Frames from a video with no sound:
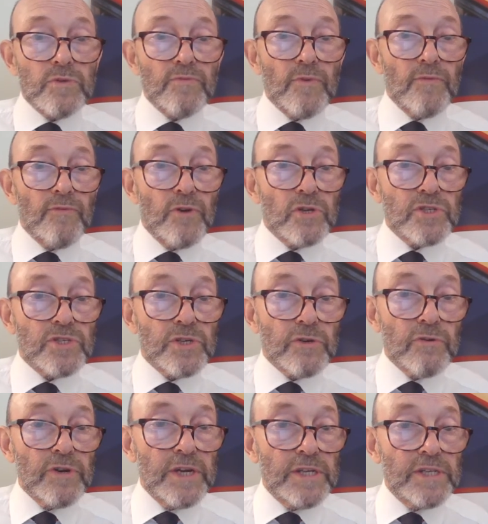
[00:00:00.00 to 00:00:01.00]
of the first
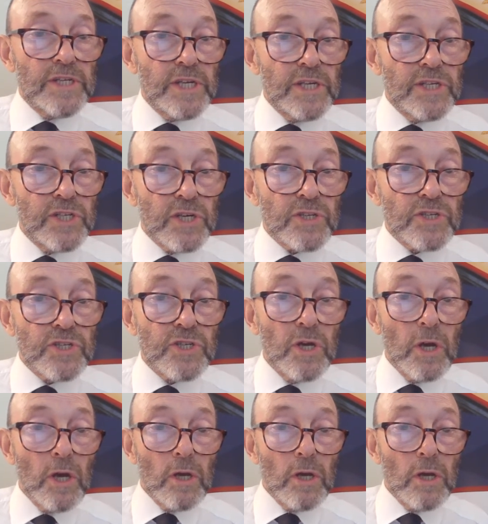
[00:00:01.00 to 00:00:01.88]
degree teach us